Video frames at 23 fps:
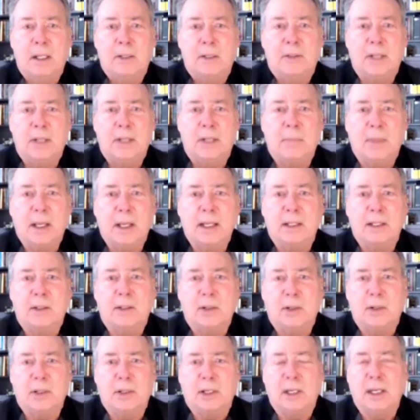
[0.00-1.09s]
Same thing in
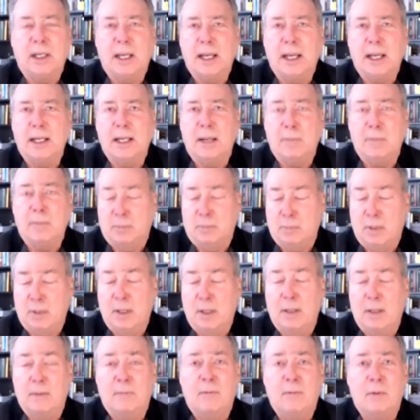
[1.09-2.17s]
Turkey, and
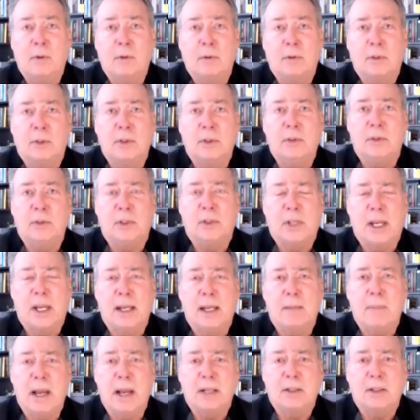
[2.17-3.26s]
I will soon say
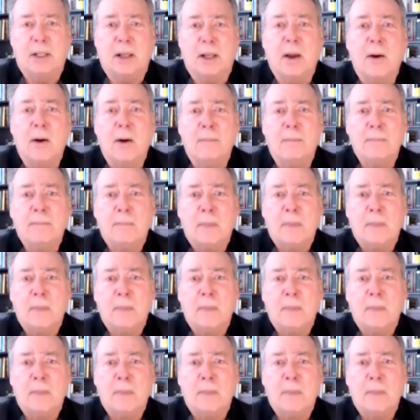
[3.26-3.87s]
Mexico.